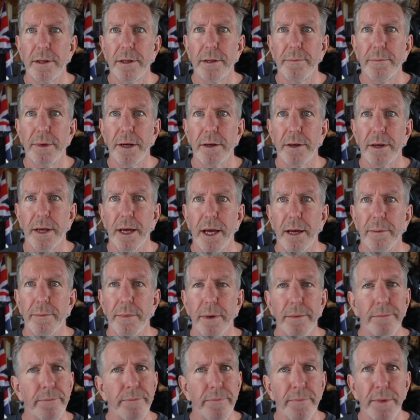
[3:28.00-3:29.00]
beer cam.
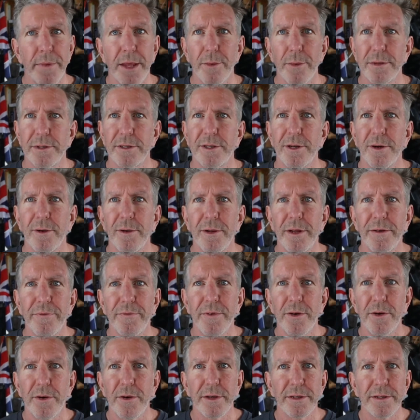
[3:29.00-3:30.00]
It was totally
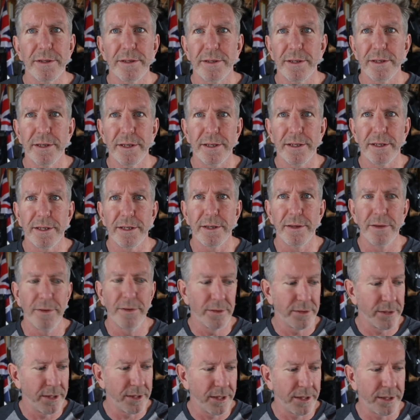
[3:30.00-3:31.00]
focused like 2
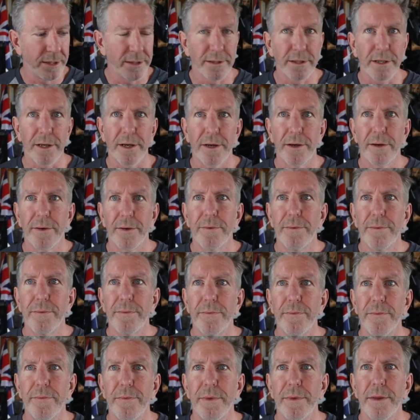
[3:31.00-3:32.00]
seconds ago.
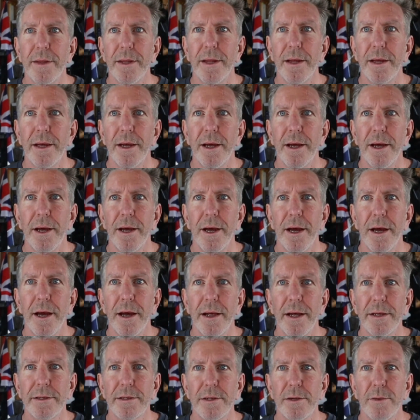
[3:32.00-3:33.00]

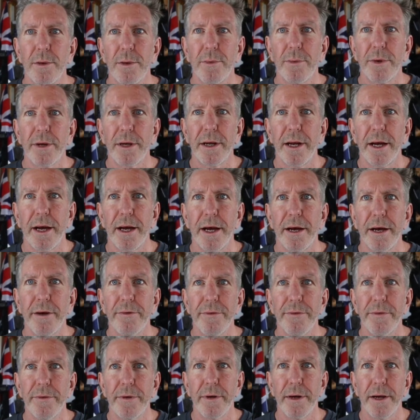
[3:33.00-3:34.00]
That's the one we're going to have.
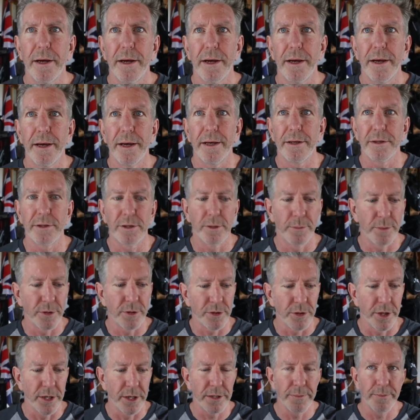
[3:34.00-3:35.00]
It's Super
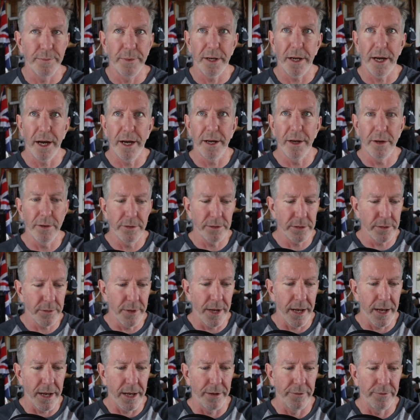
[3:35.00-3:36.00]
Stretch, but I also
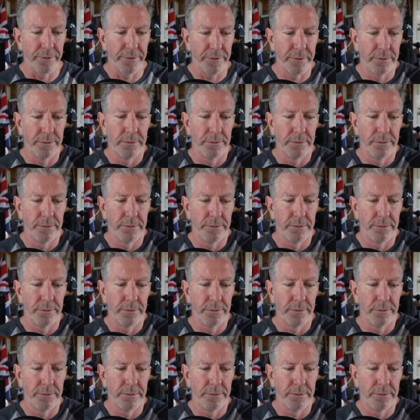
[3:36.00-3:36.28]
have